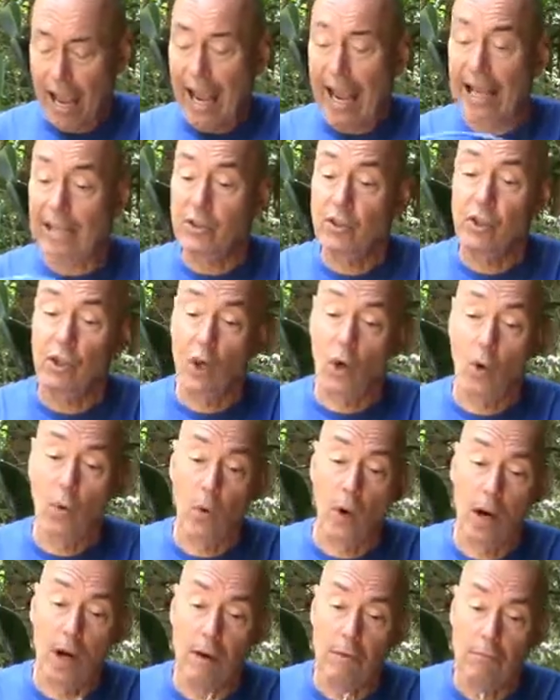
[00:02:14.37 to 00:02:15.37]
And
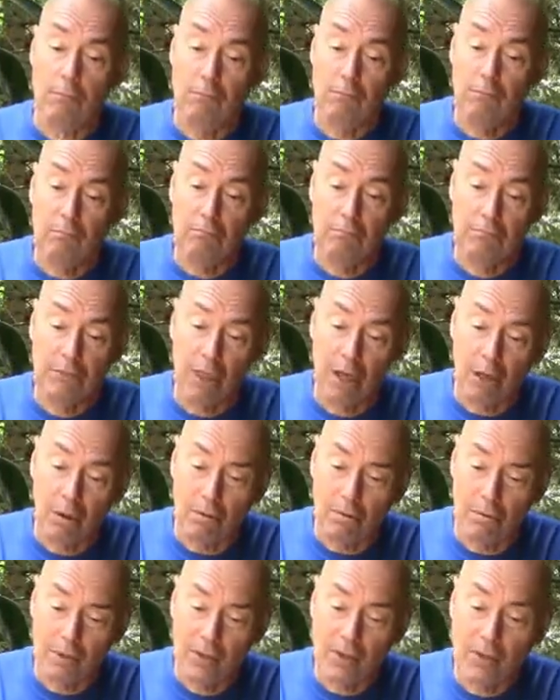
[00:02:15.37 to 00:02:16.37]
so
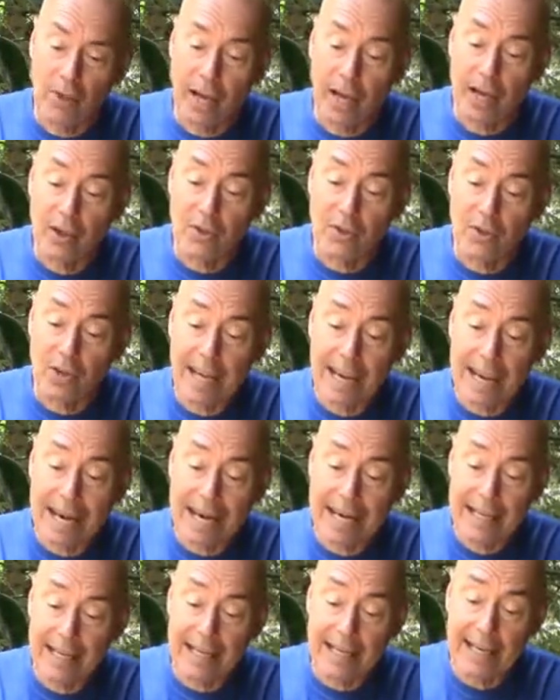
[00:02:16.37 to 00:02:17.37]
this has
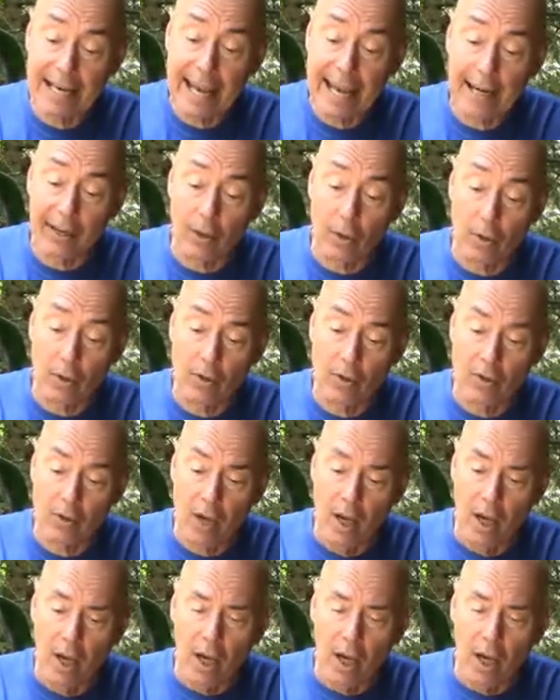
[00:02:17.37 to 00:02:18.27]
8 connectors.